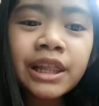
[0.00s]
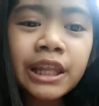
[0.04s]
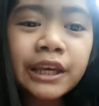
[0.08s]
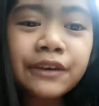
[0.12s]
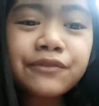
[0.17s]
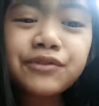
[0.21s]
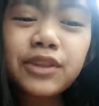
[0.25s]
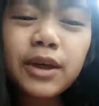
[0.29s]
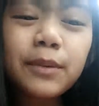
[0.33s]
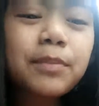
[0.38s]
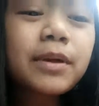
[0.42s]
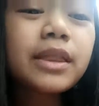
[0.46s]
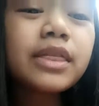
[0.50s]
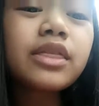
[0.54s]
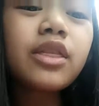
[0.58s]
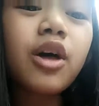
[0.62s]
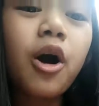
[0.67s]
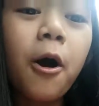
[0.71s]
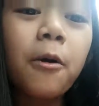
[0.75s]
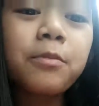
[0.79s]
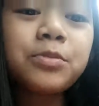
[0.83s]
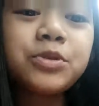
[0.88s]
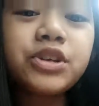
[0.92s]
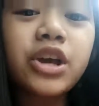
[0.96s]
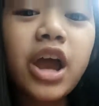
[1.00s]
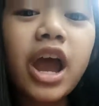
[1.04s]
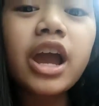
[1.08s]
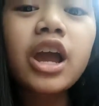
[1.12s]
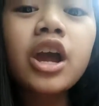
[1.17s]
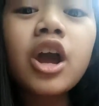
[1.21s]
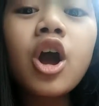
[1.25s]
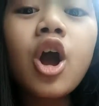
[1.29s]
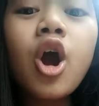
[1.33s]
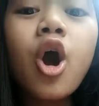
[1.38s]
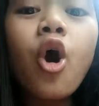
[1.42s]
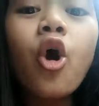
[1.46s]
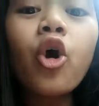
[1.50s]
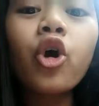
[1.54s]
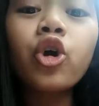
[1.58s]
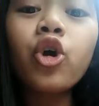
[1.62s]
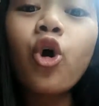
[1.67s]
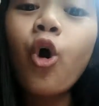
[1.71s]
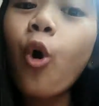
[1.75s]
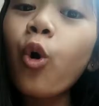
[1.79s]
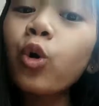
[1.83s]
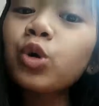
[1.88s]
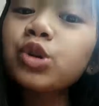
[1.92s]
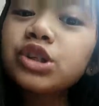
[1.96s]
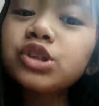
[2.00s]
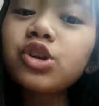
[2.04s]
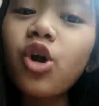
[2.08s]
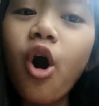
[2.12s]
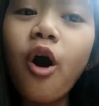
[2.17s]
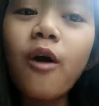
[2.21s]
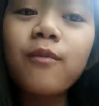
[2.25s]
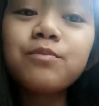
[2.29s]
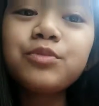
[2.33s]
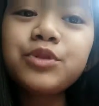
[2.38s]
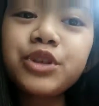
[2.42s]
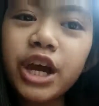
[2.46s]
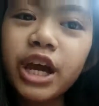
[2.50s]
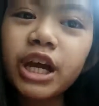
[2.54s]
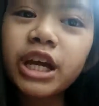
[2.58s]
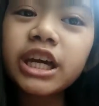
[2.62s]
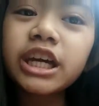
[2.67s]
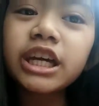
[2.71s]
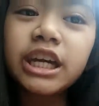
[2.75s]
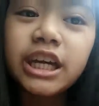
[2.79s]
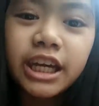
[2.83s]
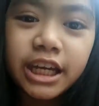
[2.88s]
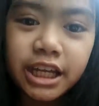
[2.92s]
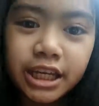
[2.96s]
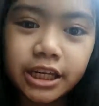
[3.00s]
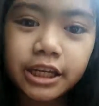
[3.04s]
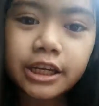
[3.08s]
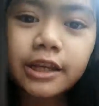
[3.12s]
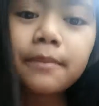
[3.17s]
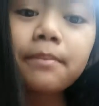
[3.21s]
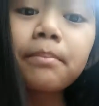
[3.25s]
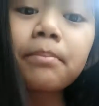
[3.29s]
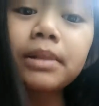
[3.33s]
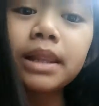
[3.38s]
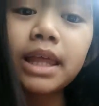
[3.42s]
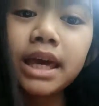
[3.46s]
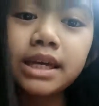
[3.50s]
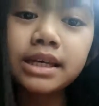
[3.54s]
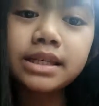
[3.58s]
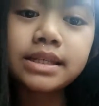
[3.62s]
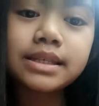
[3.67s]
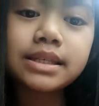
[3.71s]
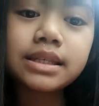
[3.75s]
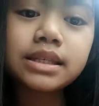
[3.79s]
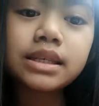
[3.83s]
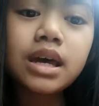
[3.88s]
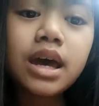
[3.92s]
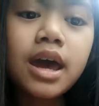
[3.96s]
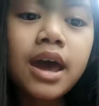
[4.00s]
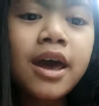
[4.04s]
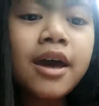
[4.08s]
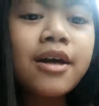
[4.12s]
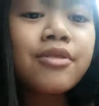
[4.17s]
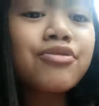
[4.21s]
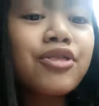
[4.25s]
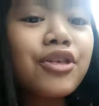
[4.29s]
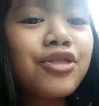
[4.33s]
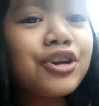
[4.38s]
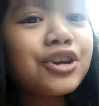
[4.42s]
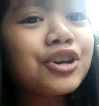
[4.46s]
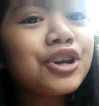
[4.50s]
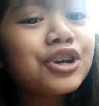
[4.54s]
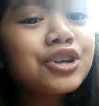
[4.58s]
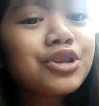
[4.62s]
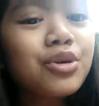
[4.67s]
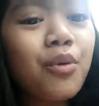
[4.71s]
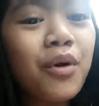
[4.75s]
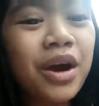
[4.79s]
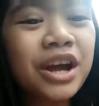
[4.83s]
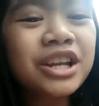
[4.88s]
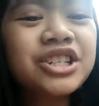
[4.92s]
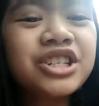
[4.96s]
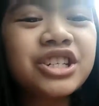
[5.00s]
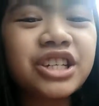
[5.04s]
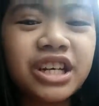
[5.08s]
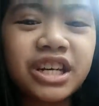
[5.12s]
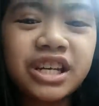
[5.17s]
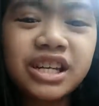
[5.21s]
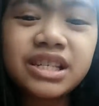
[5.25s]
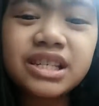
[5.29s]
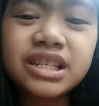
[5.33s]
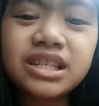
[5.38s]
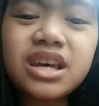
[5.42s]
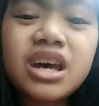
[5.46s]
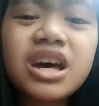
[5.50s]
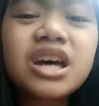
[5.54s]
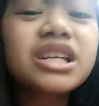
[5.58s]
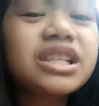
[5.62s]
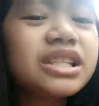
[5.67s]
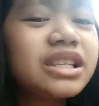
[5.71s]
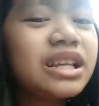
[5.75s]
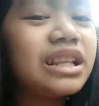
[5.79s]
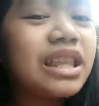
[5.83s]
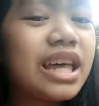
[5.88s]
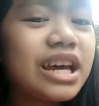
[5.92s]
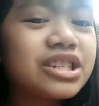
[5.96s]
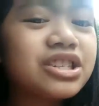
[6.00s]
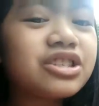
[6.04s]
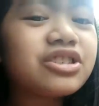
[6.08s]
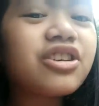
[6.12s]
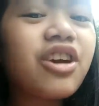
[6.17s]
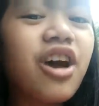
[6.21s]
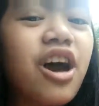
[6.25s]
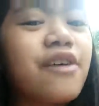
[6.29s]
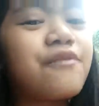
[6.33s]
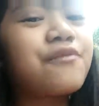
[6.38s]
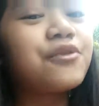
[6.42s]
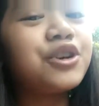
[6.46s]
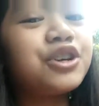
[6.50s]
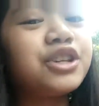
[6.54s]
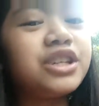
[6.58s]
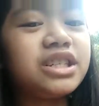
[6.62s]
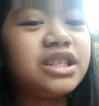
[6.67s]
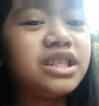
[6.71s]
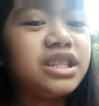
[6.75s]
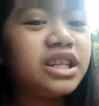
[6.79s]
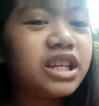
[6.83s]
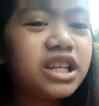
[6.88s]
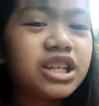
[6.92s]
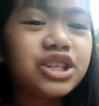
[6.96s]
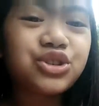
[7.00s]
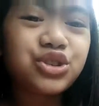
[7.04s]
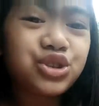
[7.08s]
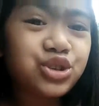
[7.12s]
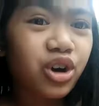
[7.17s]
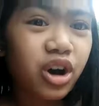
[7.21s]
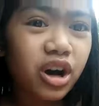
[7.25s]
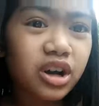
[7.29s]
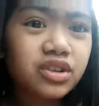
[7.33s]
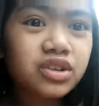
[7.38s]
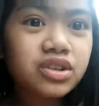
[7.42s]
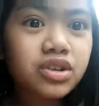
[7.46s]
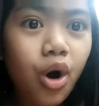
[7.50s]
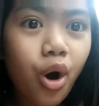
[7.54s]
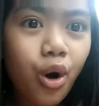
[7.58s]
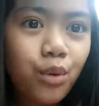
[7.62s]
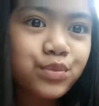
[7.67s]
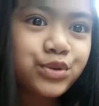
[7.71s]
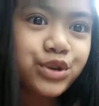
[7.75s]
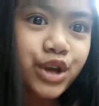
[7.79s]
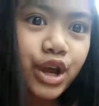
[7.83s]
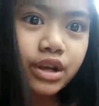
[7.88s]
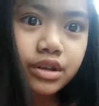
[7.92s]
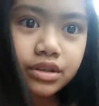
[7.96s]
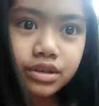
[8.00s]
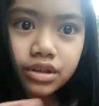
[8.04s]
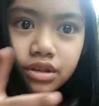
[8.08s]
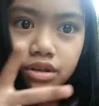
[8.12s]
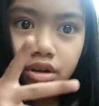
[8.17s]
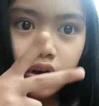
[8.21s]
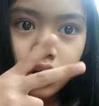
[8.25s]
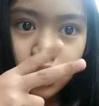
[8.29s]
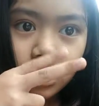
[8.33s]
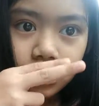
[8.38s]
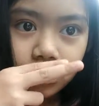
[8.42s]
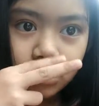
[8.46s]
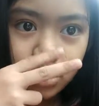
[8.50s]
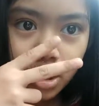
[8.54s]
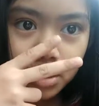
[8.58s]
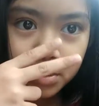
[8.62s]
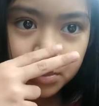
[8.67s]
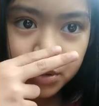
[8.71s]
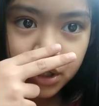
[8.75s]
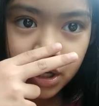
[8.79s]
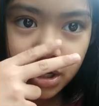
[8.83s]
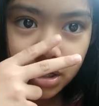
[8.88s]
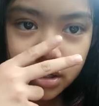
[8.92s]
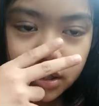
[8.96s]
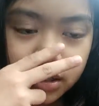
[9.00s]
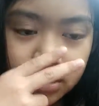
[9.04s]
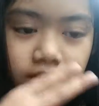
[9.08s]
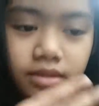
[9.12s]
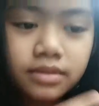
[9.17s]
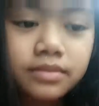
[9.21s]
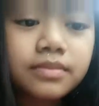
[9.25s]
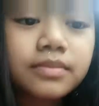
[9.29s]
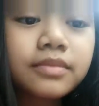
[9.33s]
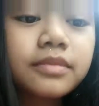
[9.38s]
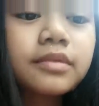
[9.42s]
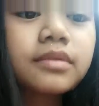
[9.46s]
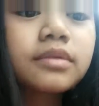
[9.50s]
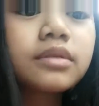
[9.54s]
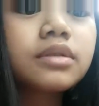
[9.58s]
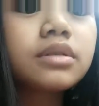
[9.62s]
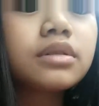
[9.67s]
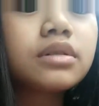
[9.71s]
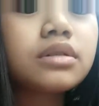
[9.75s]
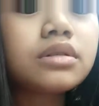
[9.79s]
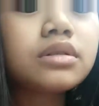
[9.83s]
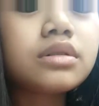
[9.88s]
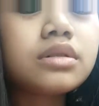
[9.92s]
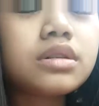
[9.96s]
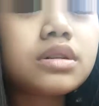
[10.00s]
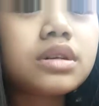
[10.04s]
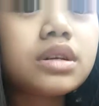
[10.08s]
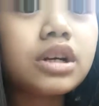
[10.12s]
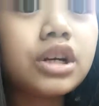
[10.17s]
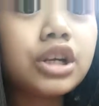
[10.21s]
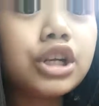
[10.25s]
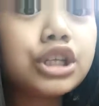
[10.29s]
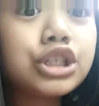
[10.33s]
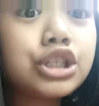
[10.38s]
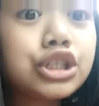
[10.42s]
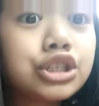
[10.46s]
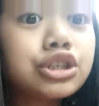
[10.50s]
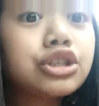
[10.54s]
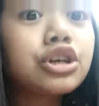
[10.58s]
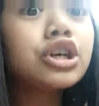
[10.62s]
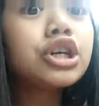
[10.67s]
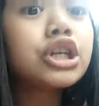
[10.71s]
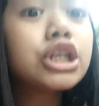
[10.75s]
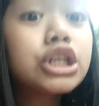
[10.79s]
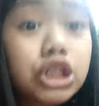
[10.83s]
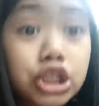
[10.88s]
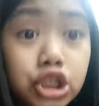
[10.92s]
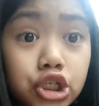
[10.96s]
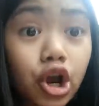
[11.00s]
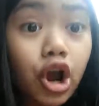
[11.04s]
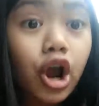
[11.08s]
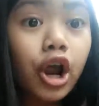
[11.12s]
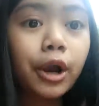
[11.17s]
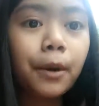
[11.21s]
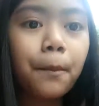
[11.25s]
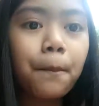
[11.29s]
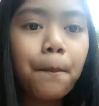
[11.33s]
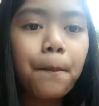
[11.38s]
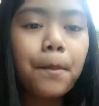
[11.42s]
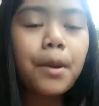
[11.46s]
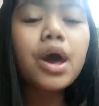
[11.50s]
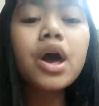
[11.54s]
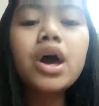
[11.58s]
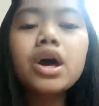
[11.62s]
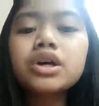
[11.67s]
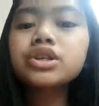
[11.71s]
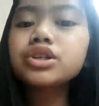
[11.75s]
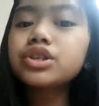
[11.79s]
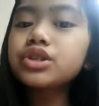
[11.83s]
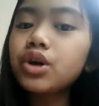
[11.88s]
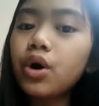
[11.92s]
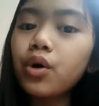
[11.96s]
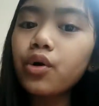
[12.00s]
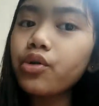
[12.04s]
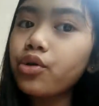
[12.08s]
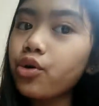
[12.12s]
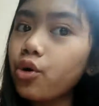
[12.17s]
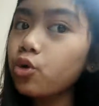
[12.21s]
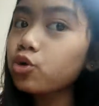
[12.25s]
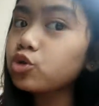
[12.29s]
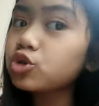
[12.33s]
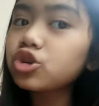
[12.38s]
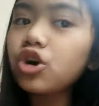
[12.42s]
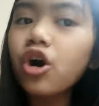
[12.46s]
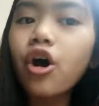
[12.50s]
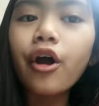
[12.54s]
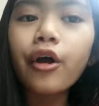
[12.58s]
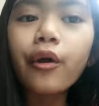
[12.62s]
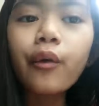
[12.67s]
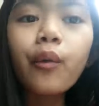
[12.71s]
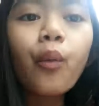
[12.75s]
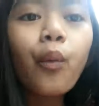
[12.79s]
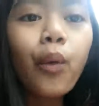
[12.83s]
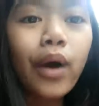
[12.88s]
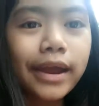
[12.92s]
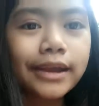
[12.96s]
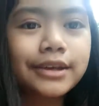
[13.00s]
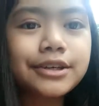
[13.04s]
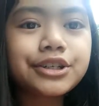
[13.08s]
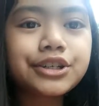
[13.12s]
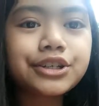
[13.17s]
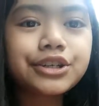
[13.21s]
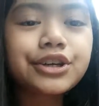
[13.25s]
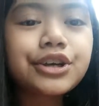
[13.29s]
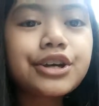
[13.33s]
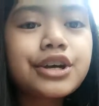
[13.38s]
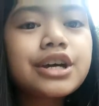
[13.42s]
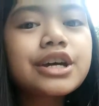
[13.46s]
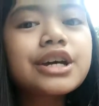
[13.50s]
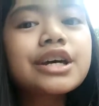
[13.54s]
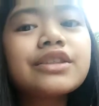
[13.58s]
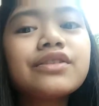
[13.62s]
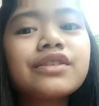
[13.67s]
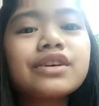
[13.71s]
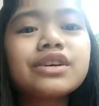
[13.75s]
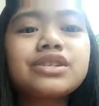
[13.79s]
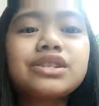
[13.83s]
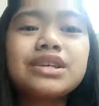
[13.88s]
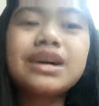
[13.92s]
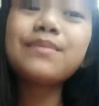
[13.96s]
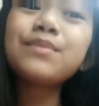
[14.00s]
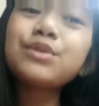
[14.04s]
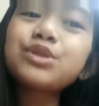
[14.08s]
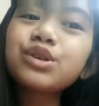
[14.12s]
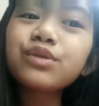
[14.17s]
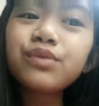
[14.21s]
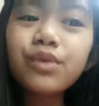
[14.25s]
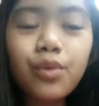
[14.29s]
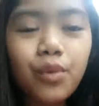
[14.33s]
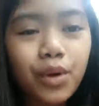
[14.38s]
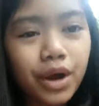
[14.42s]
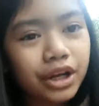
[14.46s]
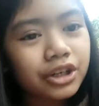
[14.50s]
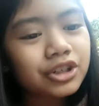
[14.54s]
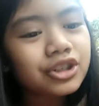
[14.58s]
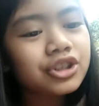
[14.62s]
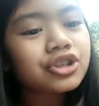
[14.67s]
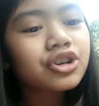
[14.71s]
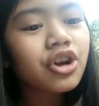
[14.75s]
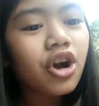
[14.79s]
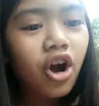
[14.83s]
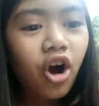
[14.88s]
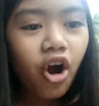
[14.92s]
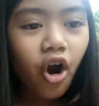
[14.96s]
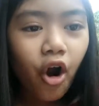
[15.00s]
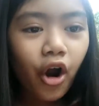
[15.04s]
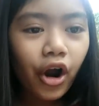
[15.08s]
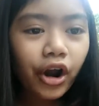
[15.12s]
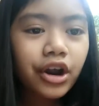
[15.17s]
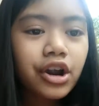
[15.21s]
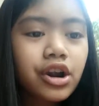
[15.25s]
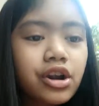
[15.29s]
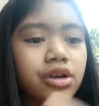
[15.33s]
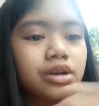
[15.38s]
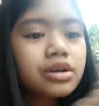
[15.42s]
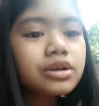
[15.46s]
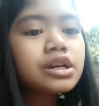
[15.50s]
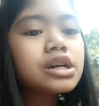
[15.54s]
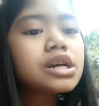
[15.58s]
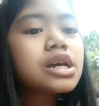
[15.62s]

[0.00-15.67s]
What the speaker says: lift up an object, or hold an object in place. The thinner the wedge is, the lesser effort is needed to cut objects into edges. It is sharp, so those are wedge. The examples of a wedge are